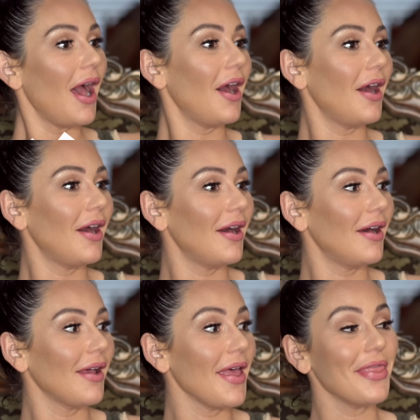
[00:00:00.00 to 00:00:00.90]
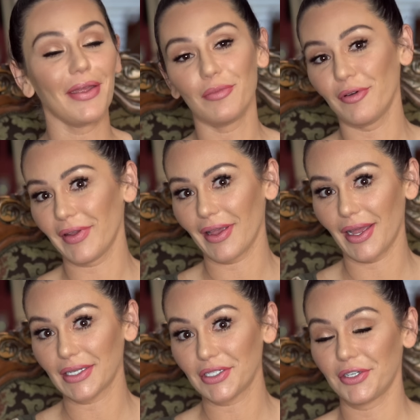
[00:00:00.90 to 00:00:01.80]
And then moving
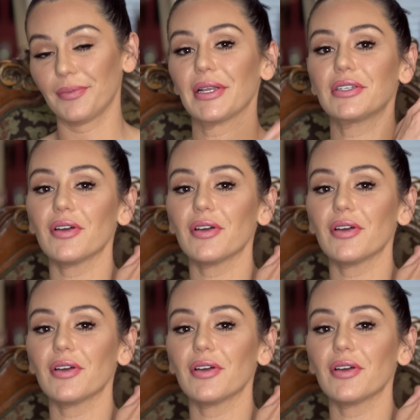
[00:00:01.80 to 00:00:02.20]
on to my